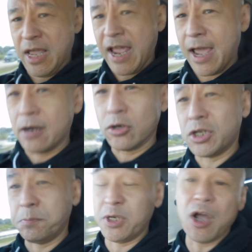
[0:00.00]
the
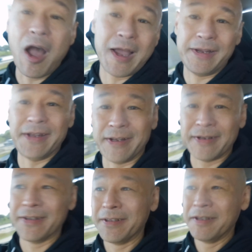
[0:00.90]
energy behind
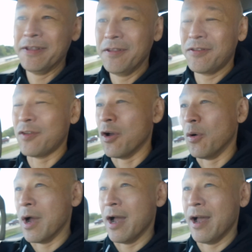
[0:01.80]
it.
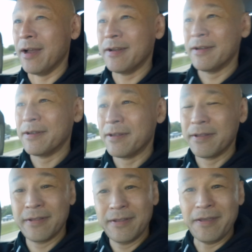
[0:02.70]
So, uh,
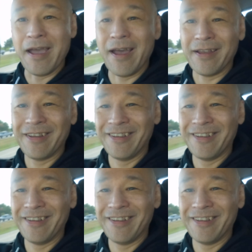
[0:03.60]
yeah.